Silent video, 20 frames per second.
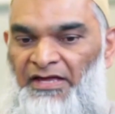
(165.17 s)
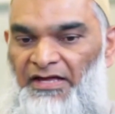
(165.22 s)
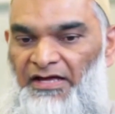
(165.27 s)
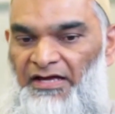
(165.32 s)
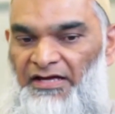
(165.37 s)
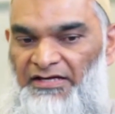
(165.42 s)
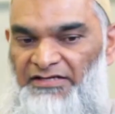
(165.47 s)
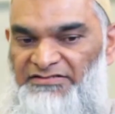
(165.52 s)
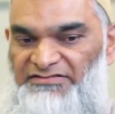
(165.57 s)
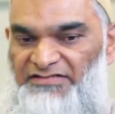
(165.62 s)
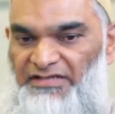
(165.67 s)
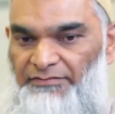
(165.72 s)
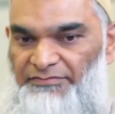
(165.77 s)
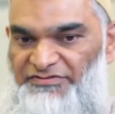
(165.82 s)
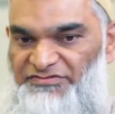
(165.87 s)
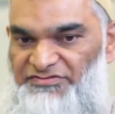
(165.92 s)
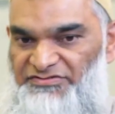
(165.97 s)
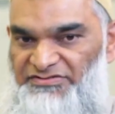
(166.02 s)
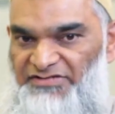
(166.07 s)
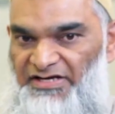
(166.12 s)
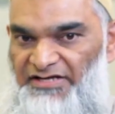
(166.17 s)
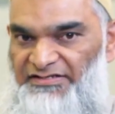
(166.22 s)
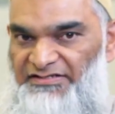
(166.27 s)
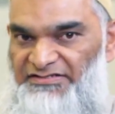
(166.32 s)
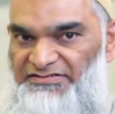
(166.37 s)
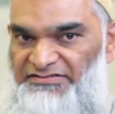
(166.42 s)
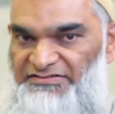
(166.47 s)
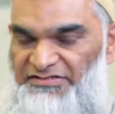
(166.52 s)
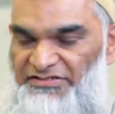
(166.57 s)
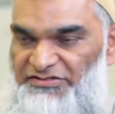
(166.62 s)
uh, Islamic
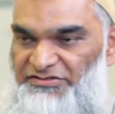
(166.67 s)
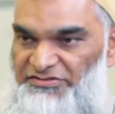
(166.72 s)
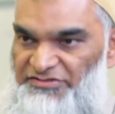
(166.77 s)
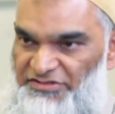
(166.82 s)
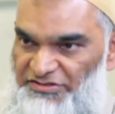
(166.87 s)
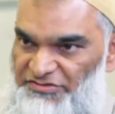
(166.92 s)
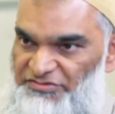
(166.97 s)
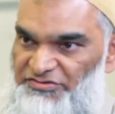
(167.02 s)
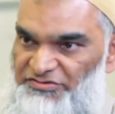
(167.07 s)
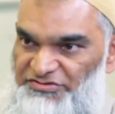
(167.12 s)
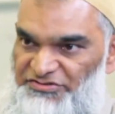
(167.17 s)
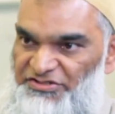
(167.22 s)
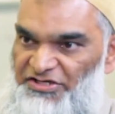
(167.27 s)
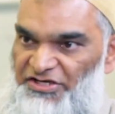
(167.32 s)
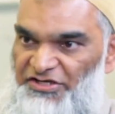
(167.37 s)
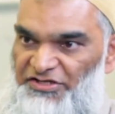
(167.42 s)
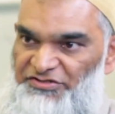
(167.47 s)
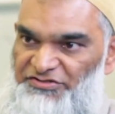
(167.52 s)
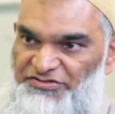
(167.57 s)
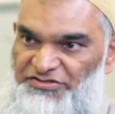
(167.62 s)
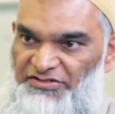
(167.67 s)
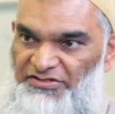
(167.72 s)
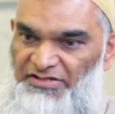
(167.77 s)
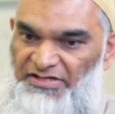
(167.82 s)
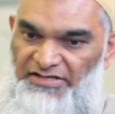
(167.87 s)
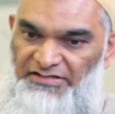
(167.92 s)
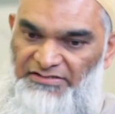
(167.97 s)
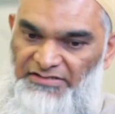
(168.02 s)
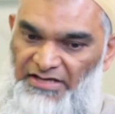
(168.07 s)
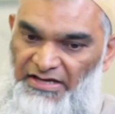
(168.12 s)
societies need, need to change, in
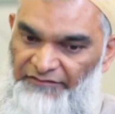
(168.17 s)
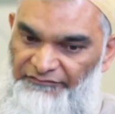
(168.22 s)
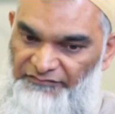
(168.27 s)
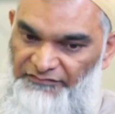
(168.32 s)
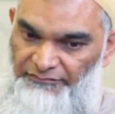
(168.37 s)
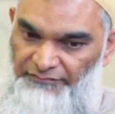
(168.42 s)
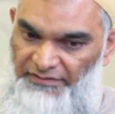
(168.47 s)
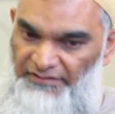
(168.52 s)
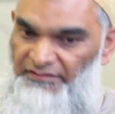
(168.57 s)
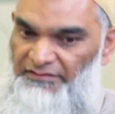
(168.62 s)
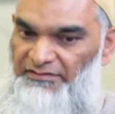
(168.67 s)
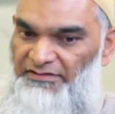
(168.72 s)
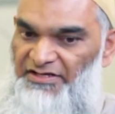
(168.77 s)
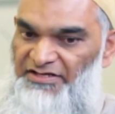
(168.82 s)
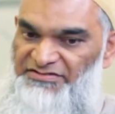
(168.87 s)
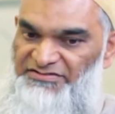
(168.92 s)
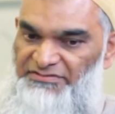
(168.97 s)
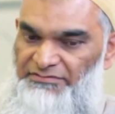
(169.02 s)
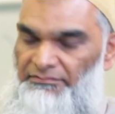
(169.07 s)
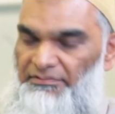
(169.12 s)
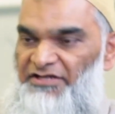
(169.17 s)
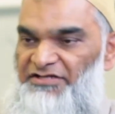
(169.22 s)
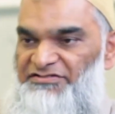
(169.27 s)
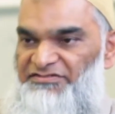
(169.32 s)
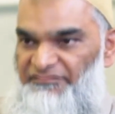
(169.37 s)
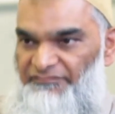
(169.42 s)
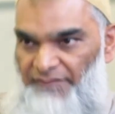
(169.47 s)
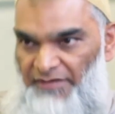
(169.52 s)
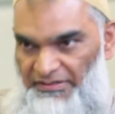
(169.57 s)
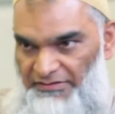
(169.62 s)
that they have to recognize the rights
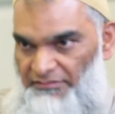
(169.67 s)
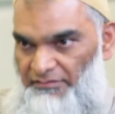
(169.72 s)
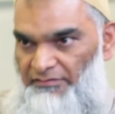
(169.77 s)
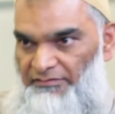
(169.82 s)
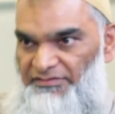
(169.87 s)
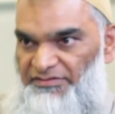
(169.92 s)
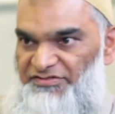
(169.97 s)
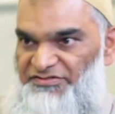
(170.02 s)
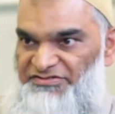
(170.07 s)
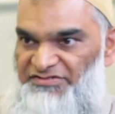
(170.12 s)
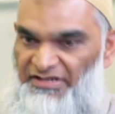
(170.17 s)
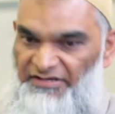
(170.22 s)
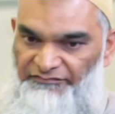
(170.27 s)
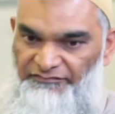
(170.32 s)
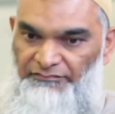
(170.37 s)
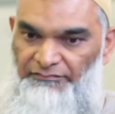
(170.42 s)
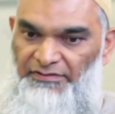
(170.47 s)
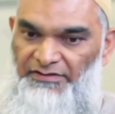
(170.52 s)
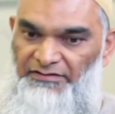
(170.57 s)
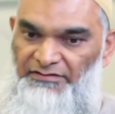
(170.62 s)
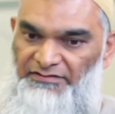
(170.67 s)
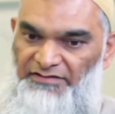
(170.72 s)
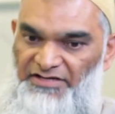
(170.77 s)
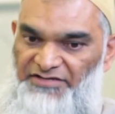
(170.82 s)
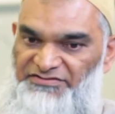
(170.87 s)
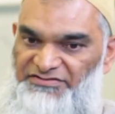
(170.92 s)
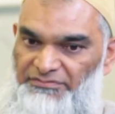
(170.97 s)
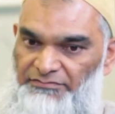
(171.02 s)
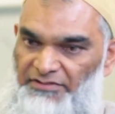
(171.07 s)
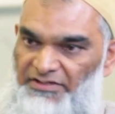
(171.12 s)
of minorities, they have to
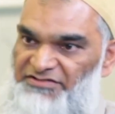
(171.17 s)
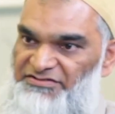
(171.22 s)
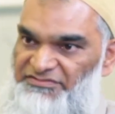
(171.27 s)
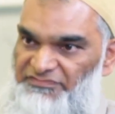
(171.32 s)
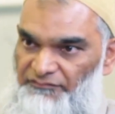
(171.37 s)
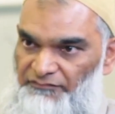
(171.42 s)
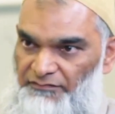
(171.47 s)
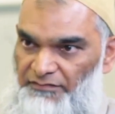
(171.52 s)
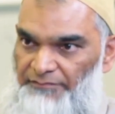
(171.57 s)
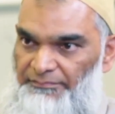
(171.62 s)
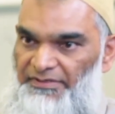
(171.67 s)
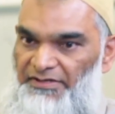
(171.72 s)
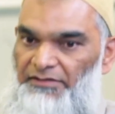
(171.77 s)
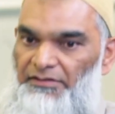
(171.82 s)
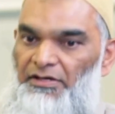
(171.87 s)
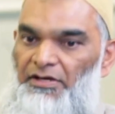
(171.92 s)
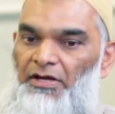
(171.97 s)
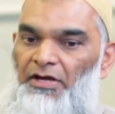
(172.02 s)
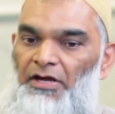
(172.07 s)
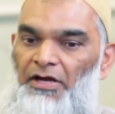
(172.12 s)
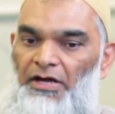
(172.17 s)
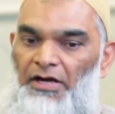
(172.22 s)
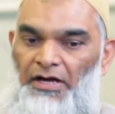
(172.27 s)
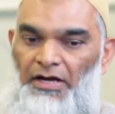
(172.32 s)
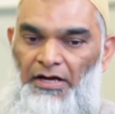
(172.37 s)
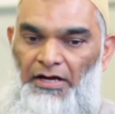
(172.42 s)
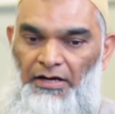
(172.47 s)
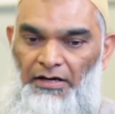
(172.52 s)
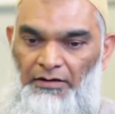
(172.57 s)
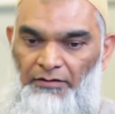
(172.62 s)
recognize the rights of women,
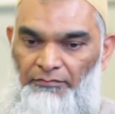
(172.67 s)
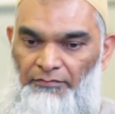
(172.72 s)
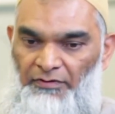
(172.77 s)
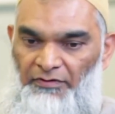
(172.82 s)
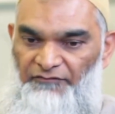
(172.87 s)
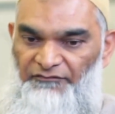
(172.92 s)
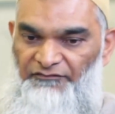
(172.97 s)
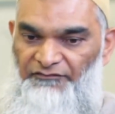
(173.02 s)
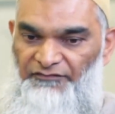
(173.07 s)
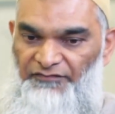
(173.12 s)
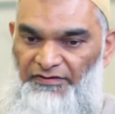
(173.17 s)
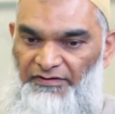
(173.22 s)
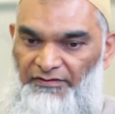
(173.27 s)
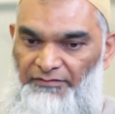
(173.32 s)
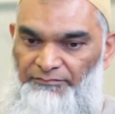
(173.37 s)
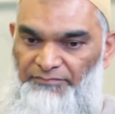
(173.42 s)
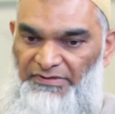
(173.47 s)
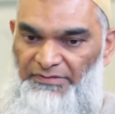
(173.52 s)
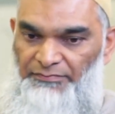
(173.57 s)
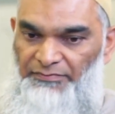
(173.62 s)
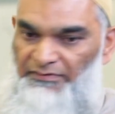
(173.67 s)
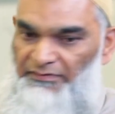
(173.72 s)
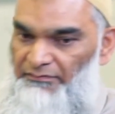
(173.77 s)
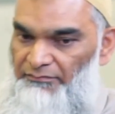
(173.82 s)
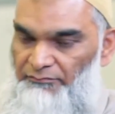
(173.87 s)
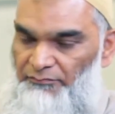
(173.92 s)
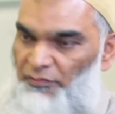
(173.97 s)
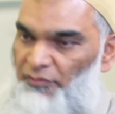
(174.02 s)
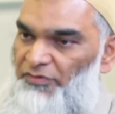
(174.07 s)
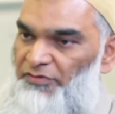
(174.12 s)
uh, of uh, people
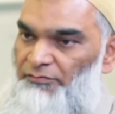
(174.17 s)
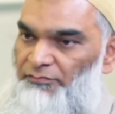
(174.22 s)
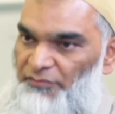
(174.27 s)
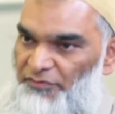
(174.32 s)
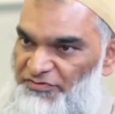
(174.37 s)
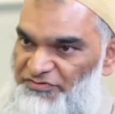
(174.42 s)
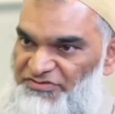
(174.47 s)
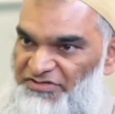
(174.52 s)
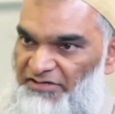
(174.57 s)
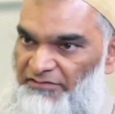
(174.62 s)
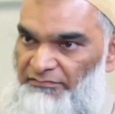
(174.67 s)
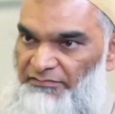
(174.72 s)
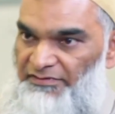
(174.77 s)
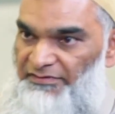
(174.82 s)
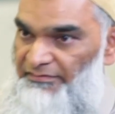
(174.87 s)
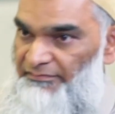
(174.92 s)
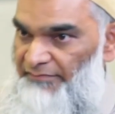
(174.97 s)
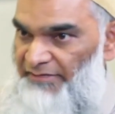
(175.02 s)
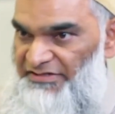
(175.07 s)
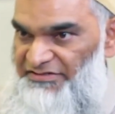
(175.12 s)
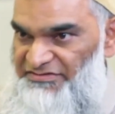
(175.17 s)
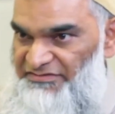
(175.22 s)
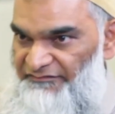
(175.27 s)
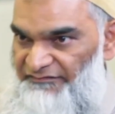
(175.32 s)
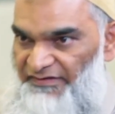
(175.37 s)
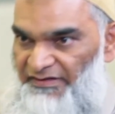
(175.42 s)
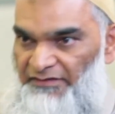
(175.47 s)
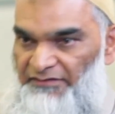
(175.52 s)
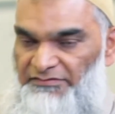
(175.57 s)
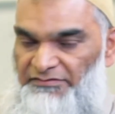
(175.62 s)
more, more generally, the rights of
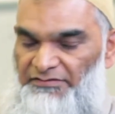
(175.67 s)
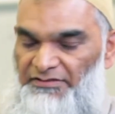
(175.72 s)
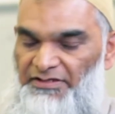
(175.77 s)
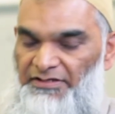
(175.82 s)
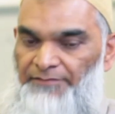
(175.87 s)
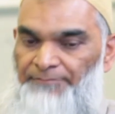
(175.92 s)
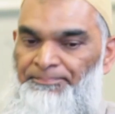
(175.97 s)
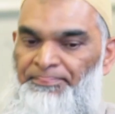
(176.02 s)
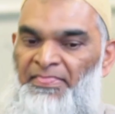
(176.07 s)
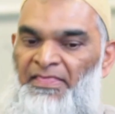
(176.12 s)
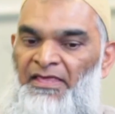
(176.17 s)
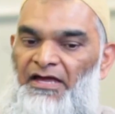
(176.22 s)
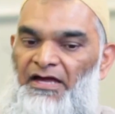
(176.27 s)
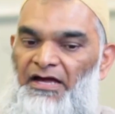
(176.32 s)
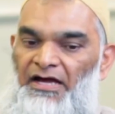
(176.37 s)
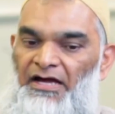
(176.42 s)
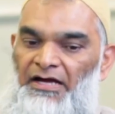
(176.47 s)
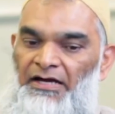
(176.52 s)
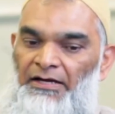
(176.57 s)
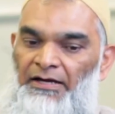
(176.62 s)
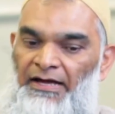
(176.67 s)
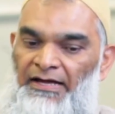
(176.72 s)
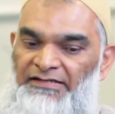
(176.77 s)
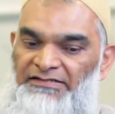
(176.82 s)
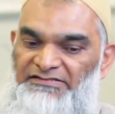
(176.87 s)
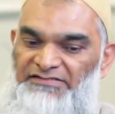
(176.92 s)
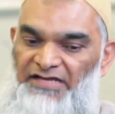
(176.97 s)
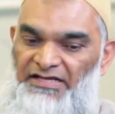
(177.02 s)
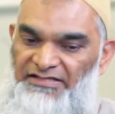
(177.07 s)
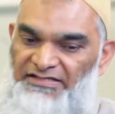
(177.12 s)
elderly. Uh,
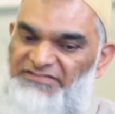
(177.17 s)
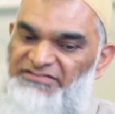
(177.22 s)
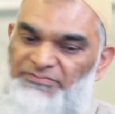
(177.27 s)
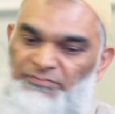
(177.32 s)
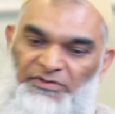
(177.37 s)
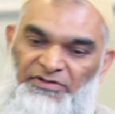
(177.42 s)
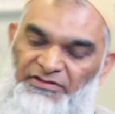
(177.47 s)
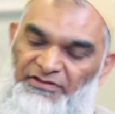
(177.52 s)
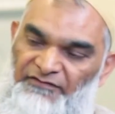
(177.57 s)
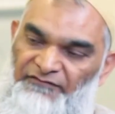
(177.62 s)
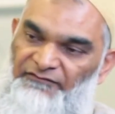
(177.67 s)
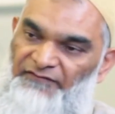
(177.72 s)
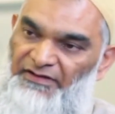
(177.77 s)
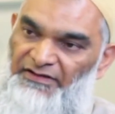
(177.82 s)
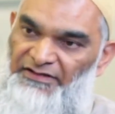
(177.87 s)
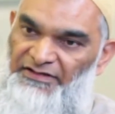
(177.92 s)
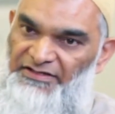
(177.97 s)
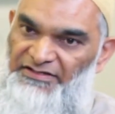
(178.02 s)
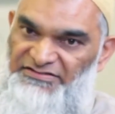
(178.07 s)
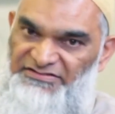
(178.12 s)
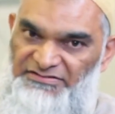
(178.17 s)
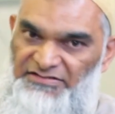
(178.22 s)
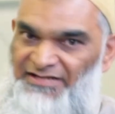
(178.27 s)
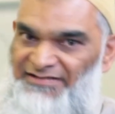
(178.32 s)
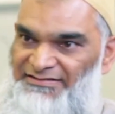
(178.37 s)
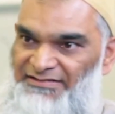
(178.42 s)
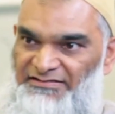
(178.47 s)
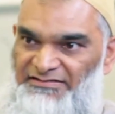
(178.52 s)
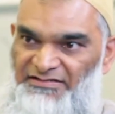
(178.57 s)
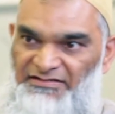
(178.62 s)
and, and this is where they're failing. It's
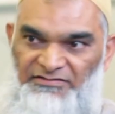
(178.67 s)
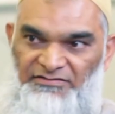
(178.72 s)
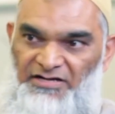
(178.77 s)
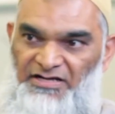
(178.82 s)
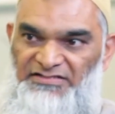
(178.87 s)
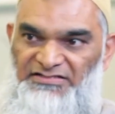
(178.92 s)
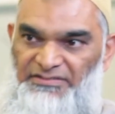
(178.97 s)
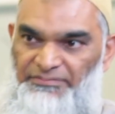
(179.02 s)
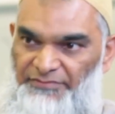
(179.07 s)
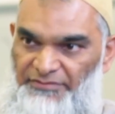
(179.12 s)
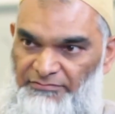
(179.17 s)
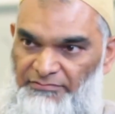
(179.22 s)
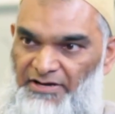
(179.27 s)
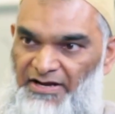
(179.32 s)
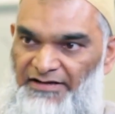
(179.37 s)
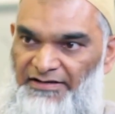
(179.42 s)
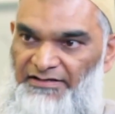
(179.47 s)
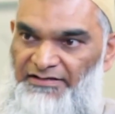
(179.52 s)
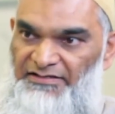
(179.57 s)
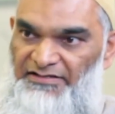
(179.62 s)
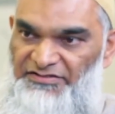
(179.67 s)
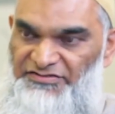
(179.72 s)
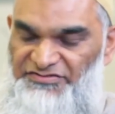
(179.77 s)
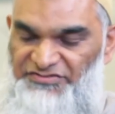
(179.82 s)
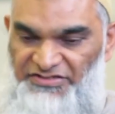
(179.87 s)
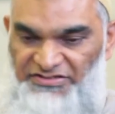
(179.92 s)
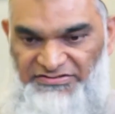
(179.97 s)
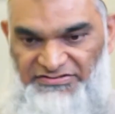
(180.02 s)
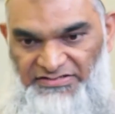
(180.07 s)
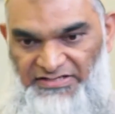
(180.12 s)
not that they're not democratic. It's
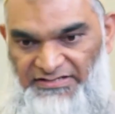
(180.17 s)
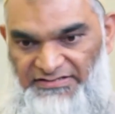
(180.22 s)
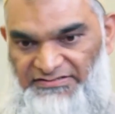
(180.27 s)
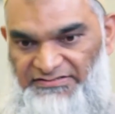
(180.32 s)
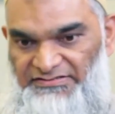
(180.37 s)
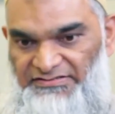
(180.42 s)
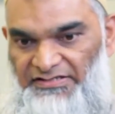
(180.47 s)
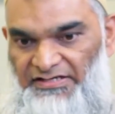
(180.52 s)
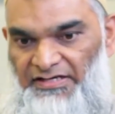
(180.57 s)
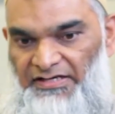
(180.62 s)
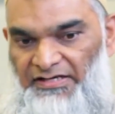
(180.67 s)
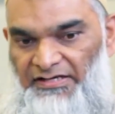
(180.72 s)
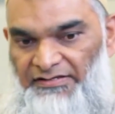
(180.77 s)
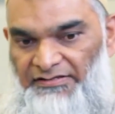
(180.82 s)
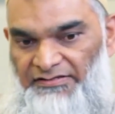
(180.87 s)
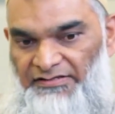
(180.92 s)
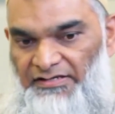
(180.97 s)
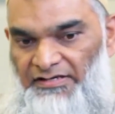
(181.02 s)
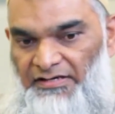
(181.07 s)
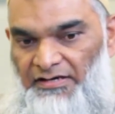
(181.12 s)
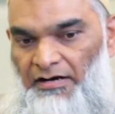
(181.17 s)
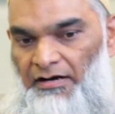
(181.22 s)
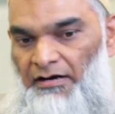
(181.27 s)
just that uh, they